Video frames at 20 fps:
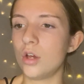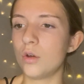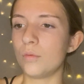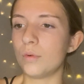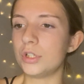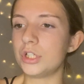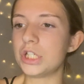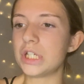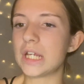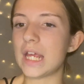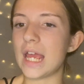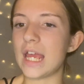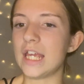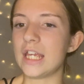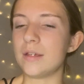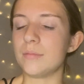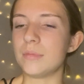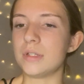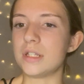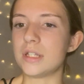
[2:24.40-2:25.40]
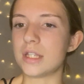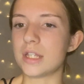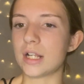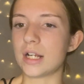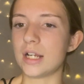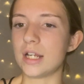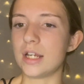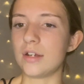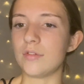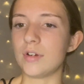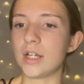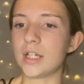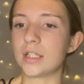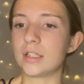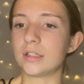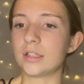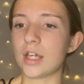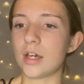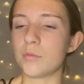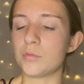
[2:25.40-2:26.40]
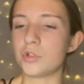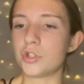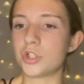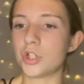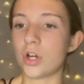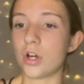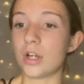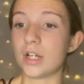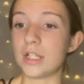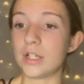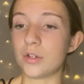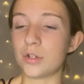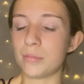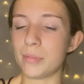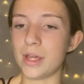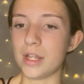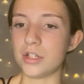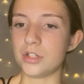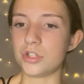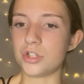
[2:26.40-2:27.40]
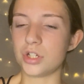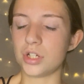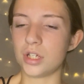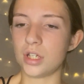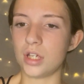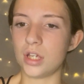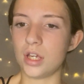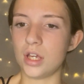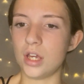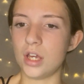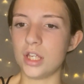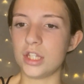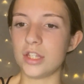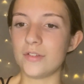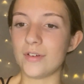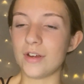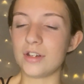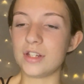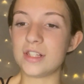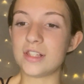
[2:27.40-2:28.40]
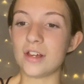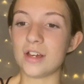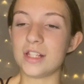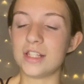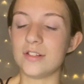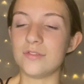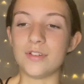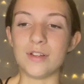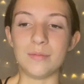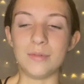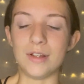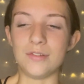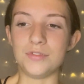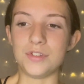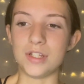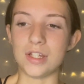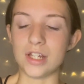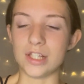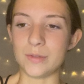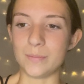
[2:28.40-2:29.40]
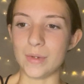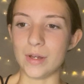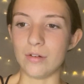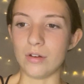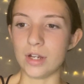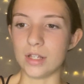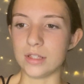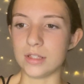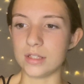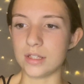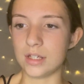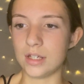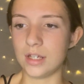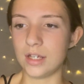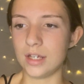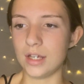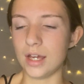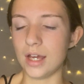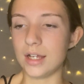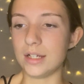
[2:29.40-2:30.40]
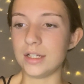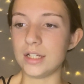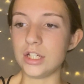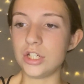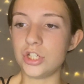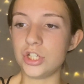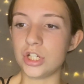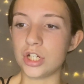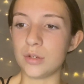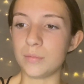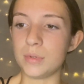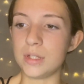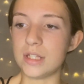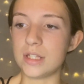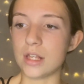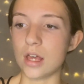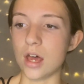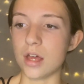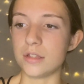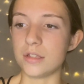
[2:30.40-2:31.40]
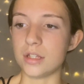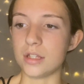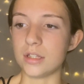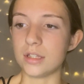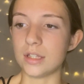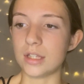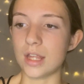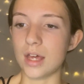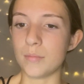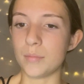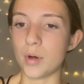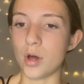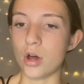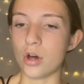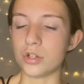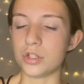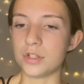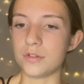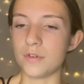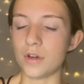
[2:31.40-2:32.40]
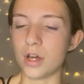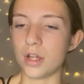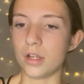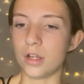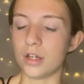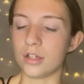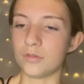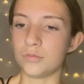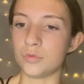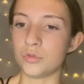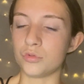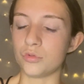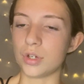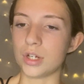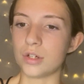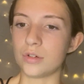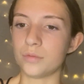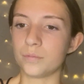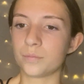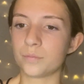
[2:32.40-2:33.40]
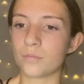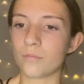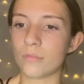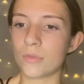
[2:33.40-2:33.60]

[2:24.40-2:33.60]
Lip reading: When she came into the clearing, there was Charlie on a bench. The very sight of him lifted her spirits. At least she could be certain that part of her life was real.